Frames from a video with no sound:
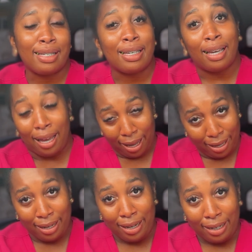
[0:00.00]
yeah,
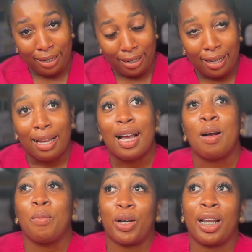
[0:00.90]

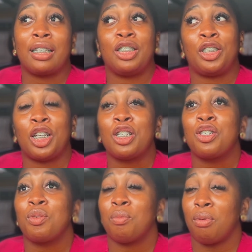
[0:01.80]
I'm gonna get it
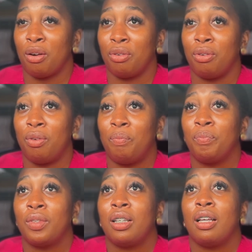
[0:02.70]
changed tomorrow
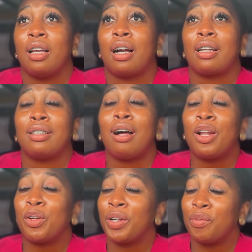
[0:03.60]
because the
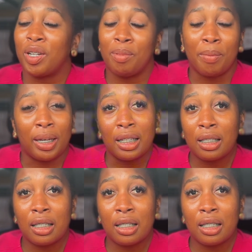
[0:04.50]
doll not ready for the baby yet.